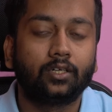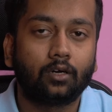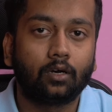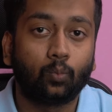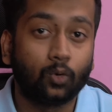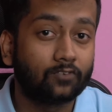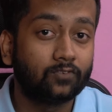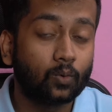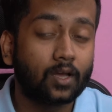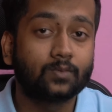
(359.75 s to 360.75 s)

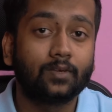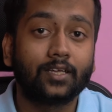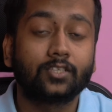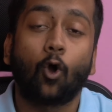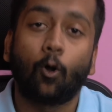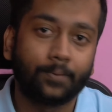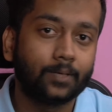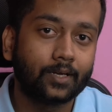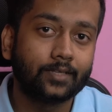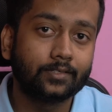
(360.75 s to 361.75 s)
workflow as well as
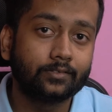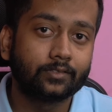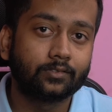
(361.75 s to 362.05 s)
optimize it.